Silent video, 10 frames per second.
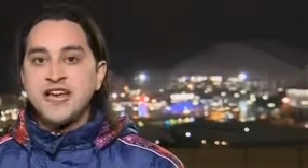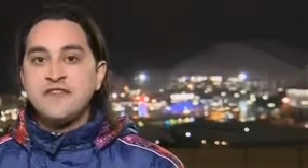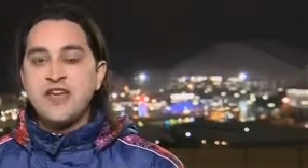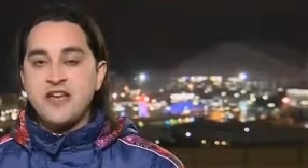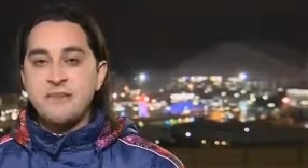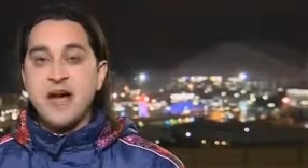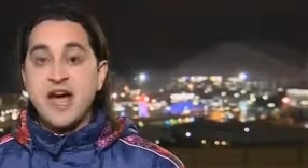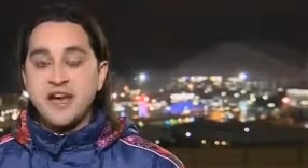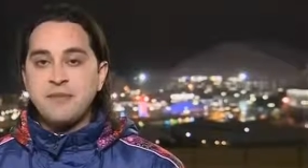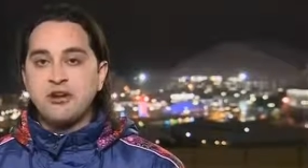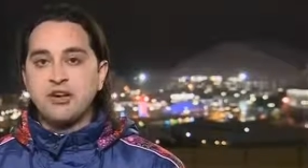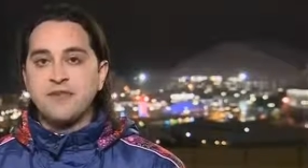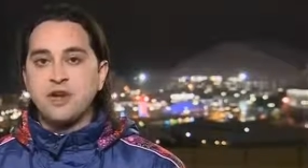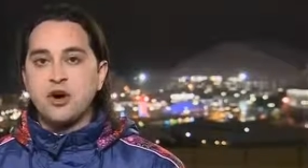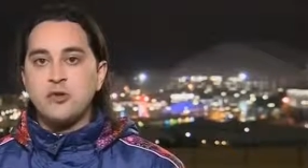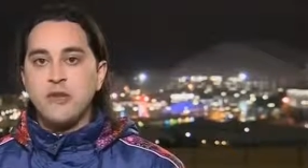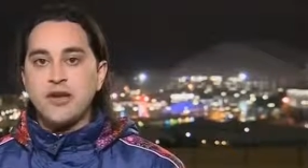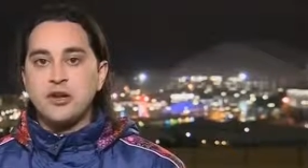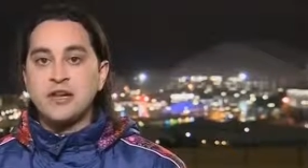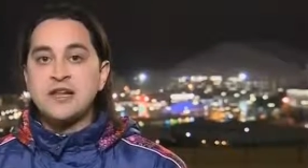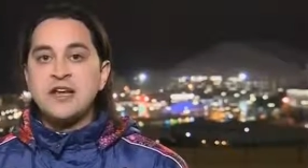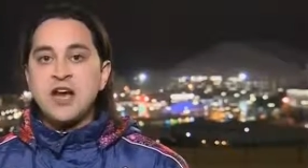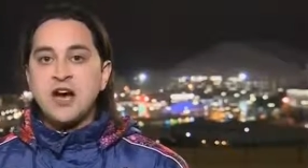to give him and America the gold medal.